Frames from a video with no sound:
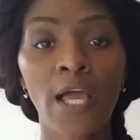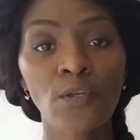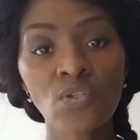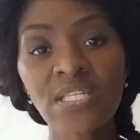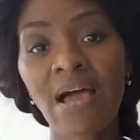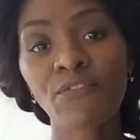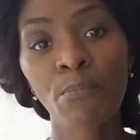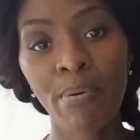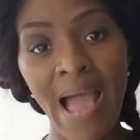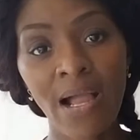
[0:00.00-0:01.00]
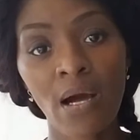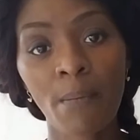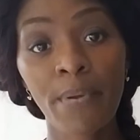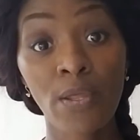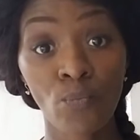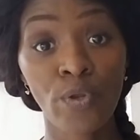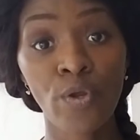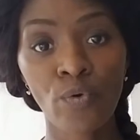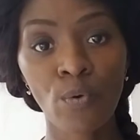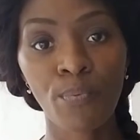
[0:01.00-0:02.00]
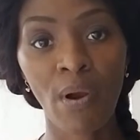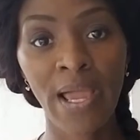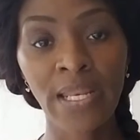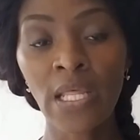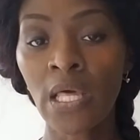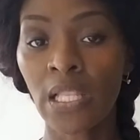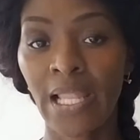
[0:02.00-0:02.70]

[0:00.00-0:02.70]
and you just have to back up and regroup, right? right?